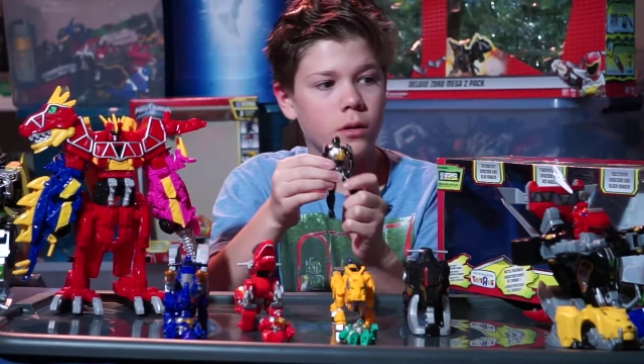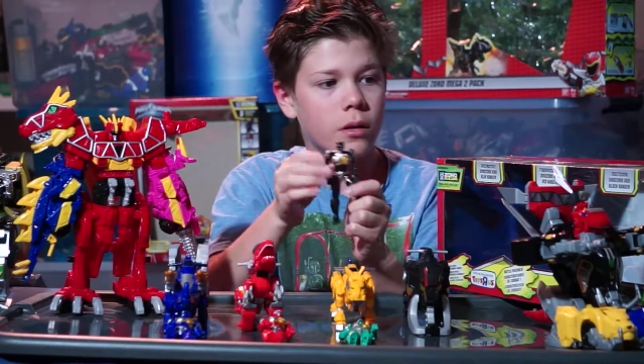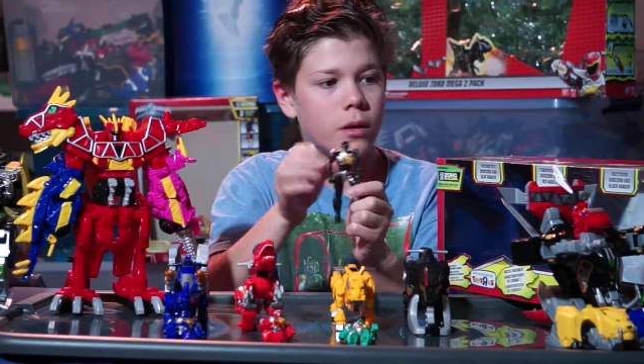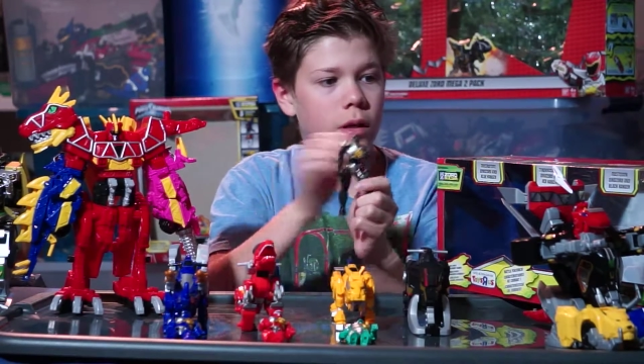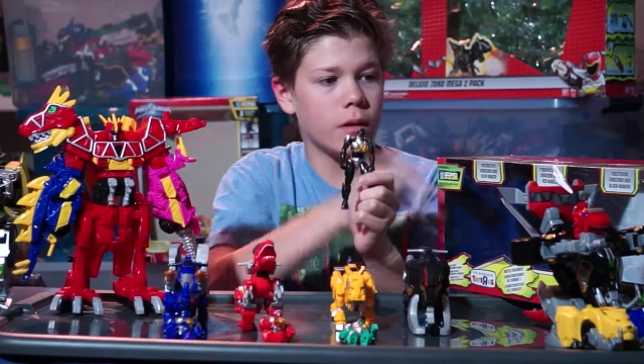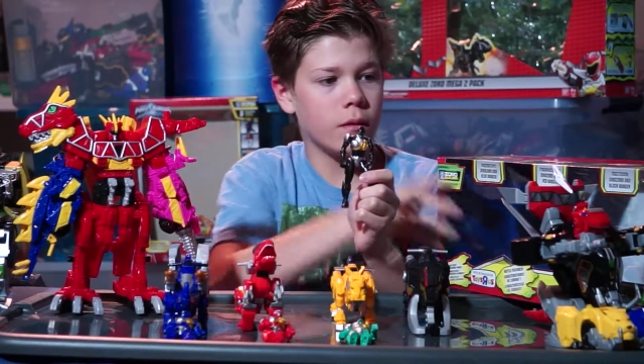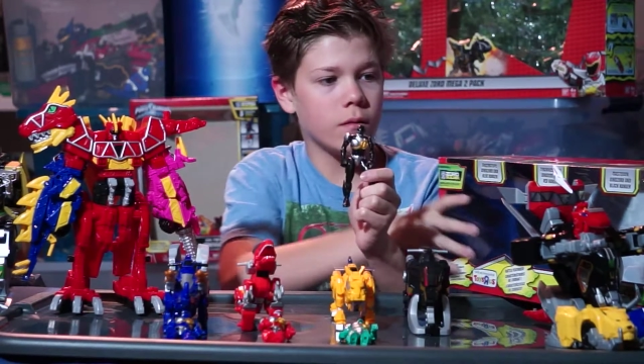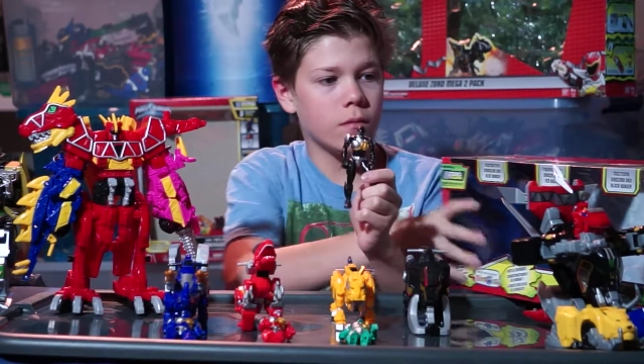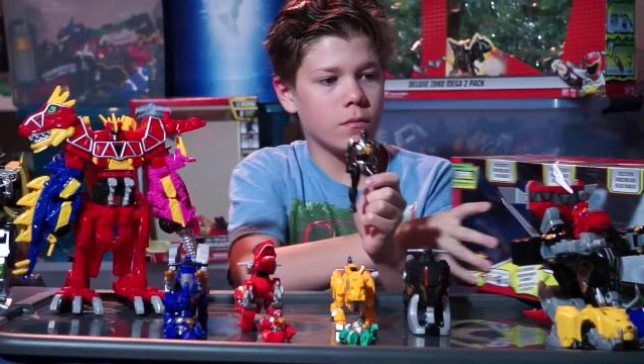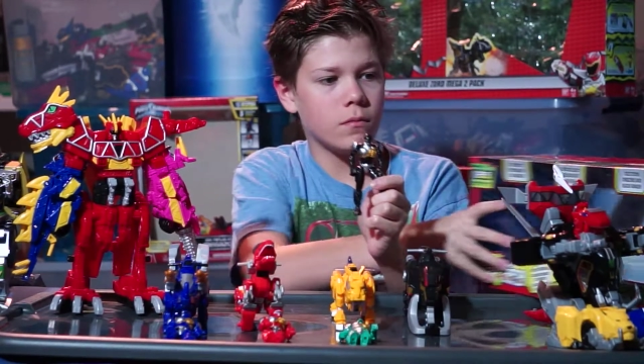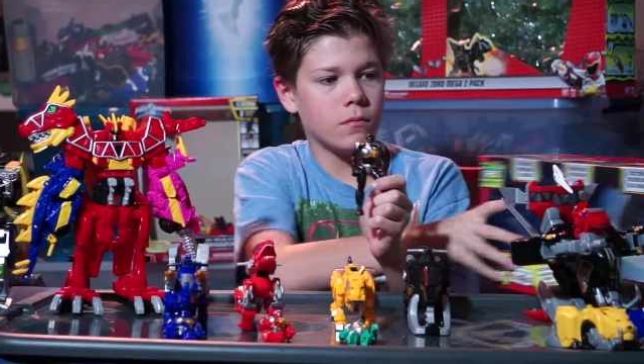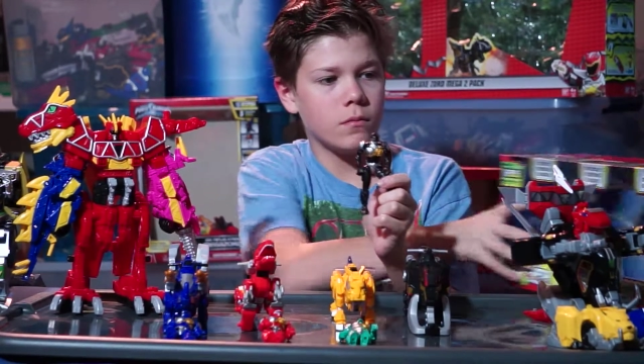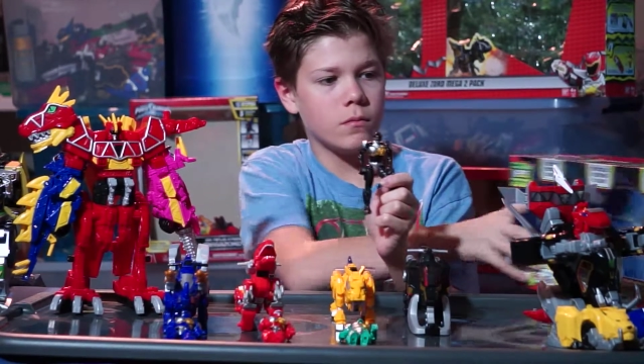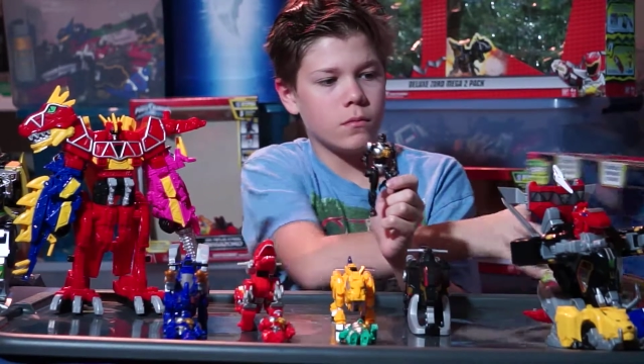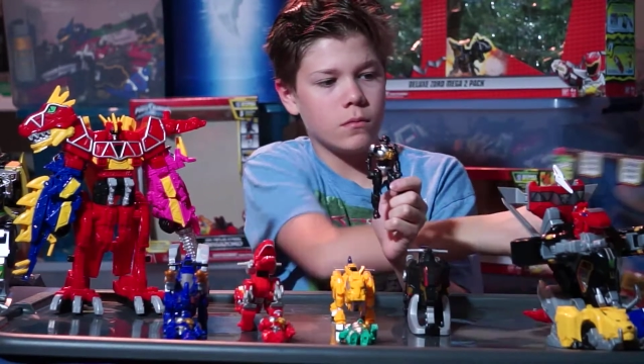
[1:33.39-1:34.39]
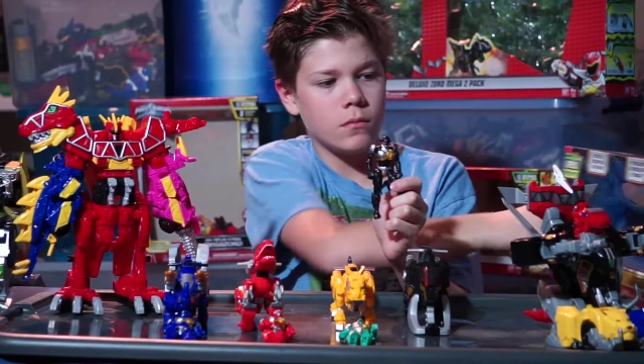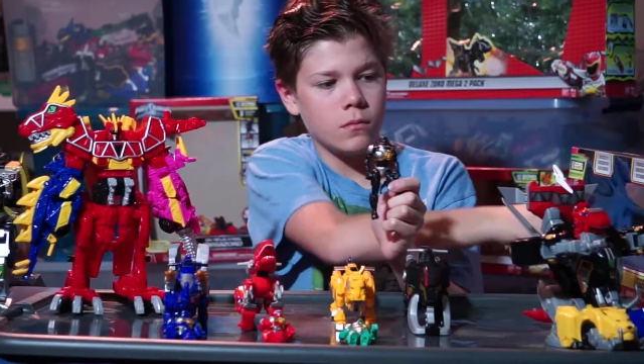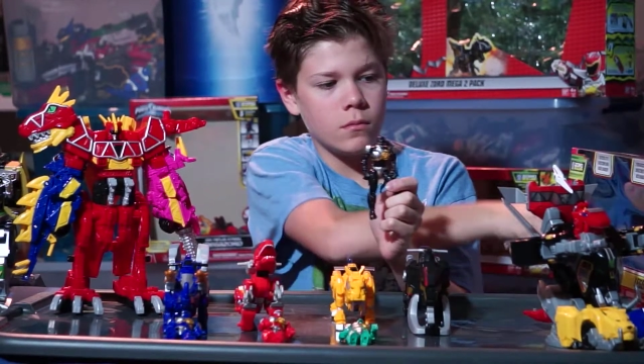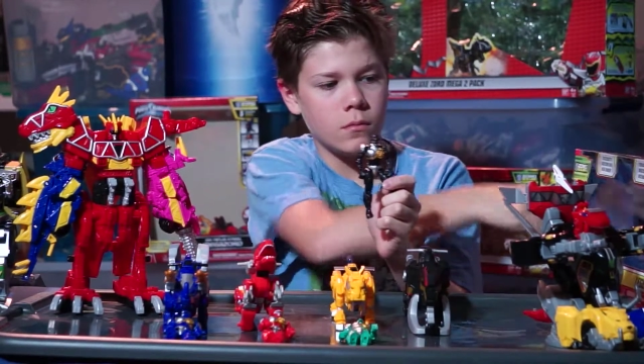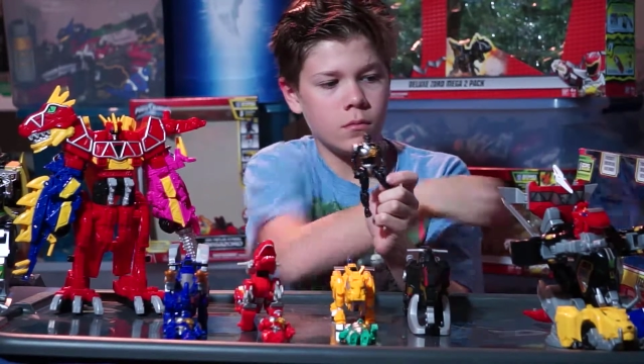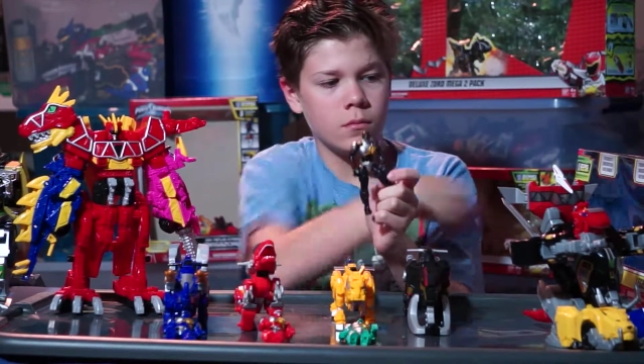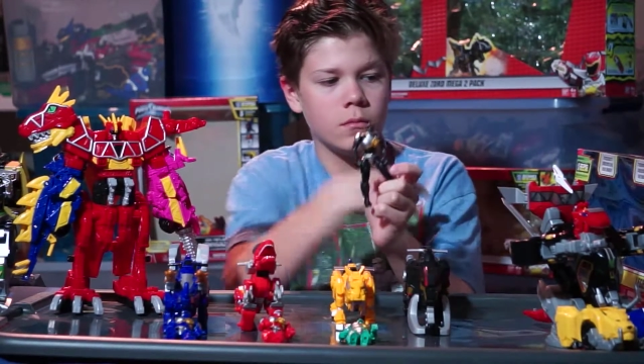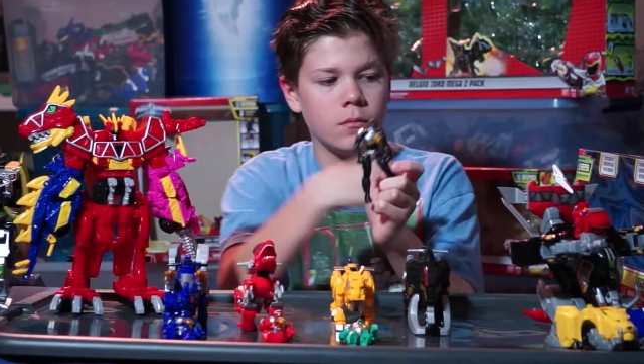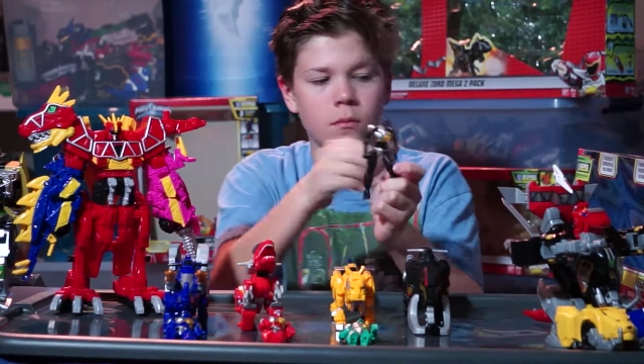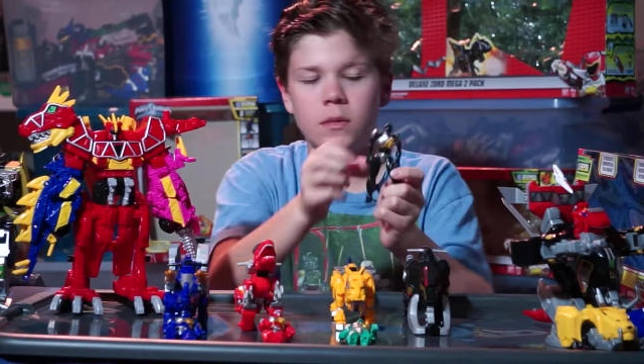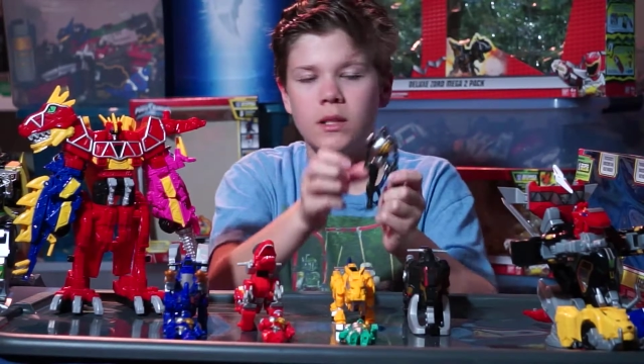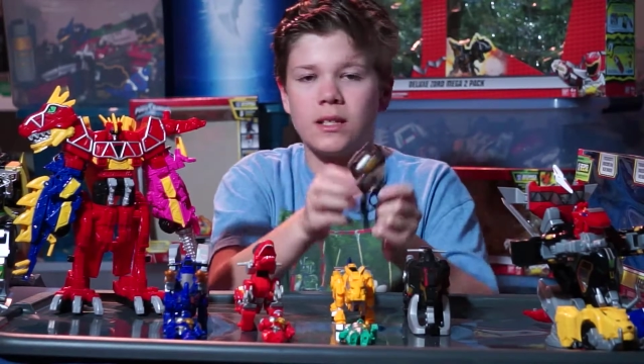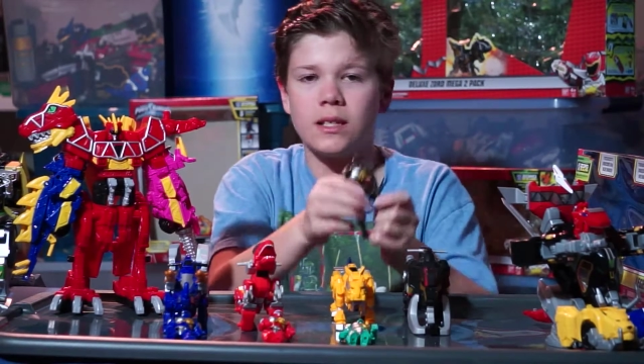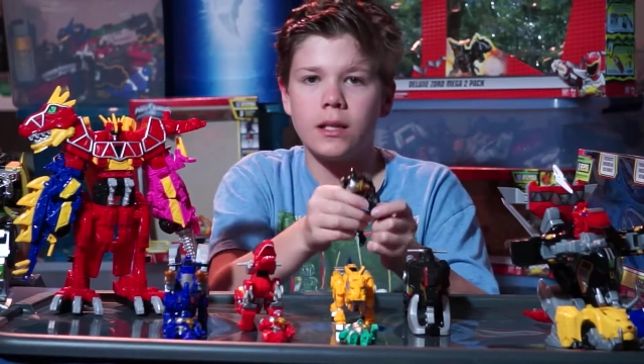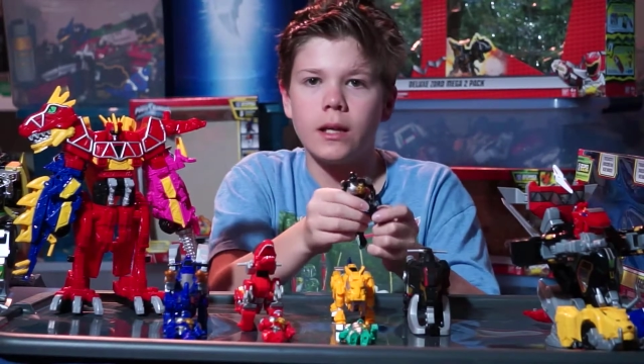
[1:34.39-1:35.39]
And
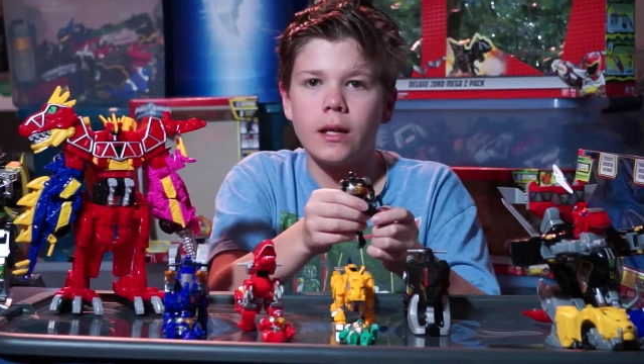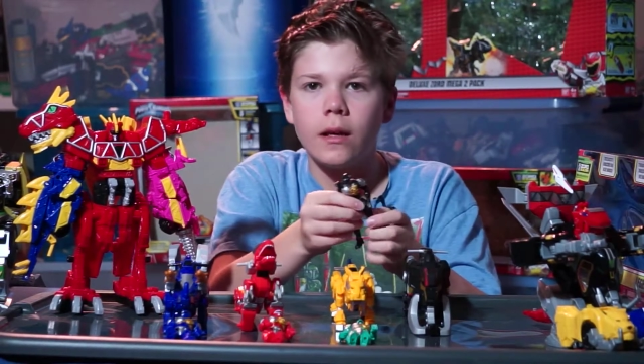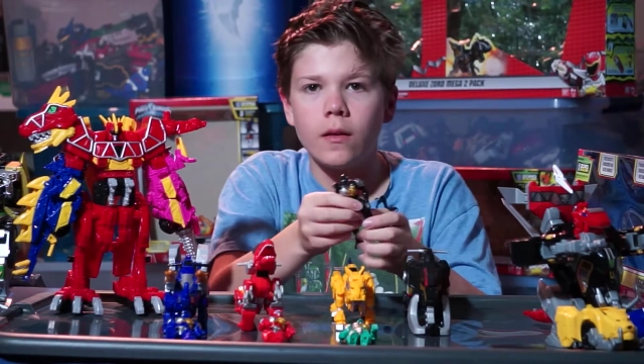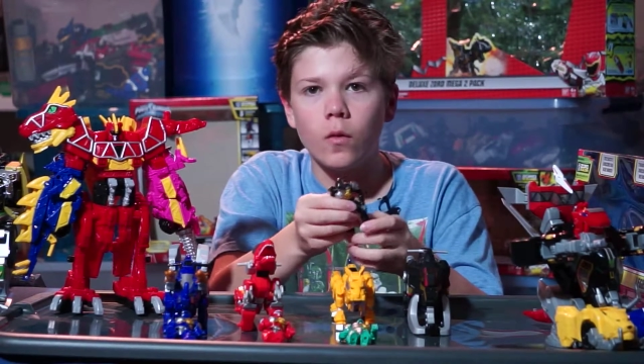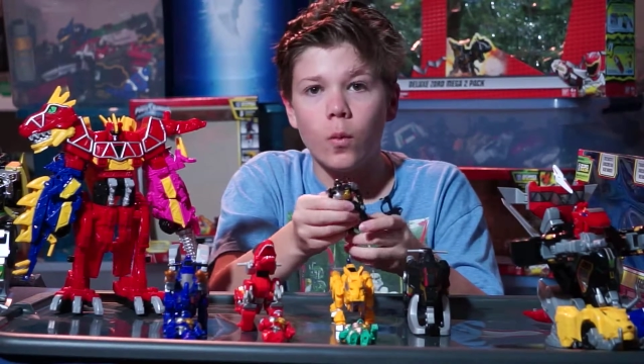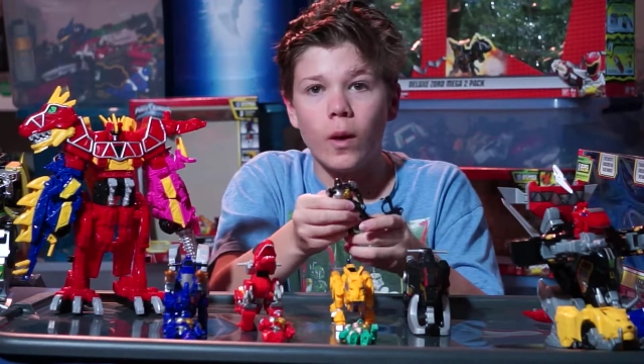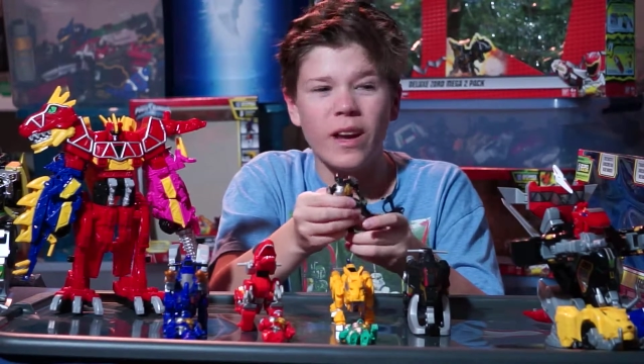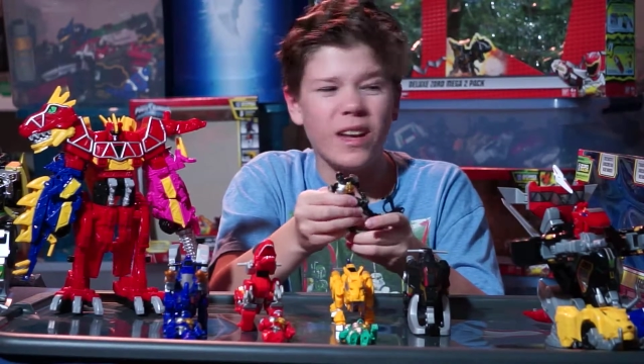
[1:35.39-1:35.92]
it's getting in the way.